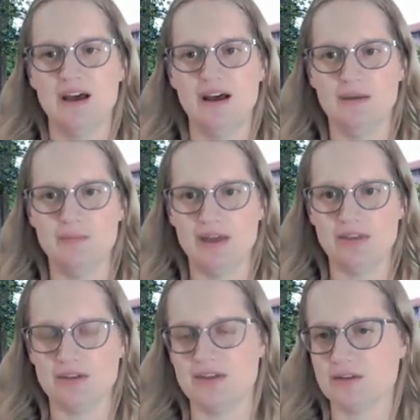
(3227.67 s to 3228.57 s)
I
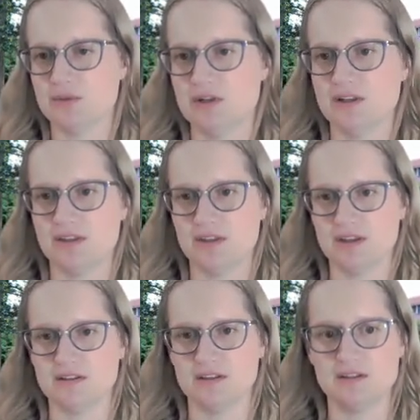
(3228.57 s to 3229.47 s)
think that's one of the
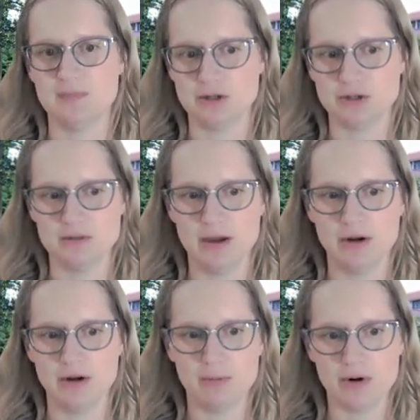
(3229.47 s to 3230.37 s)
things that's special about
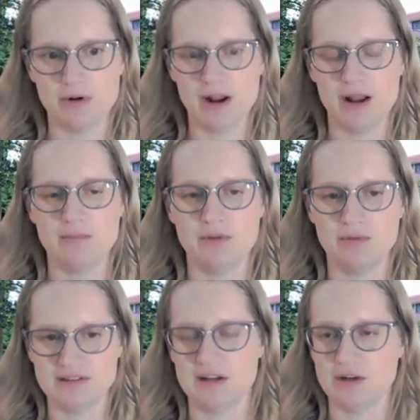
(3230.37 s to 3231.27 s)
our program, the
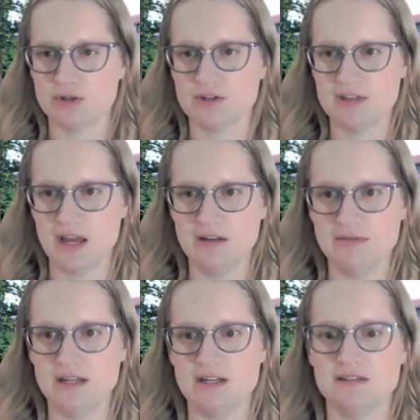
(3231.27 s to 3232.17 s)
residential side
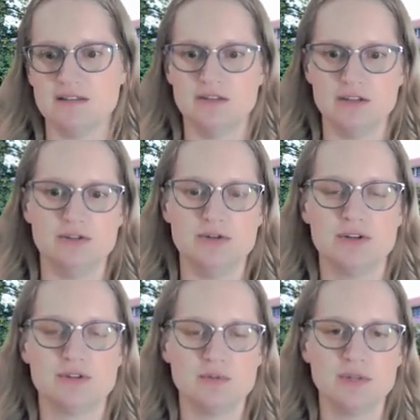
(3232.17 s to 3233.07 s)
of it, is that the
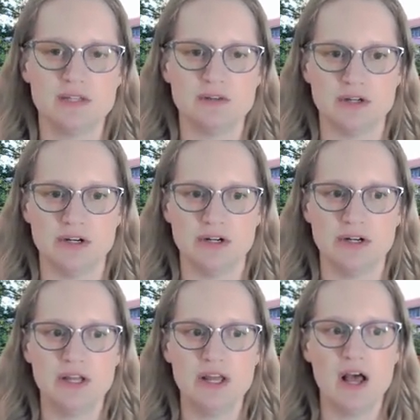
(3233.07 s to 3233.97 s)
students really learn